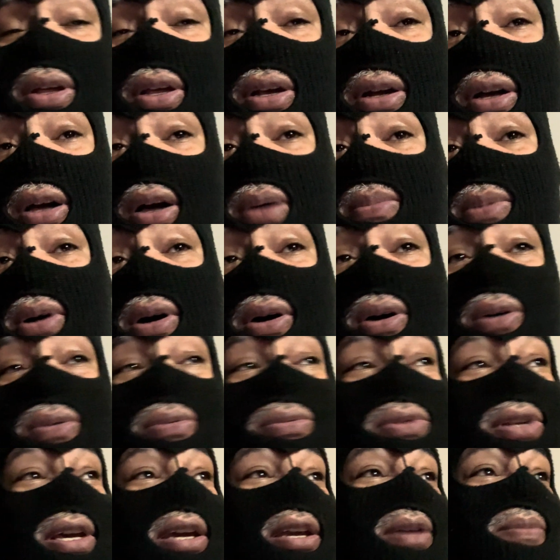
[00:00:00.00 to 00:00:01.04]
come
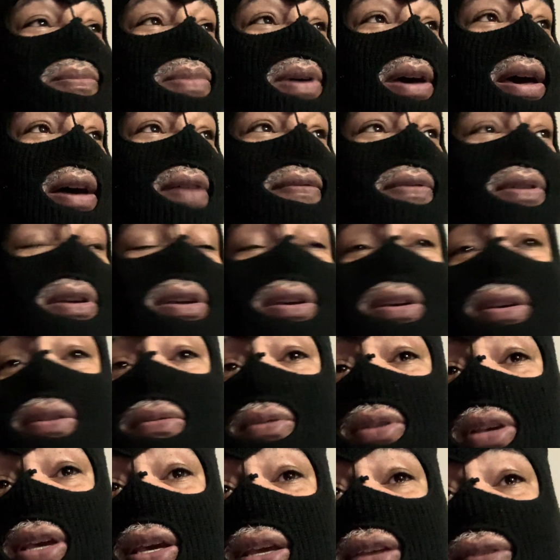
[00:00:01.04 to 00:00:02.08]
home, take a bath,
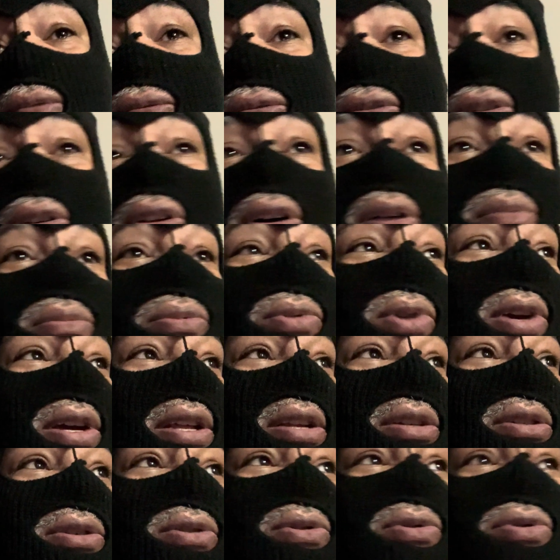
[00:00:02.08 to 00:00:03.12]
eat, kick his foot up, read
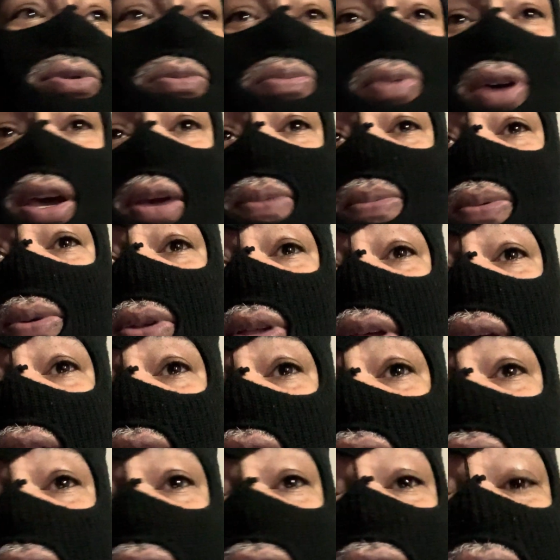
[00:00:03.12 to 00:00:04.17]
his newspaper,
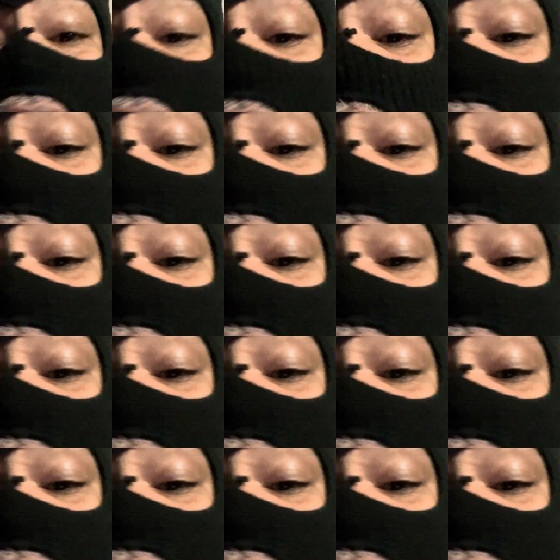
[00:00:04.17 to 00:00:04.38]
and don't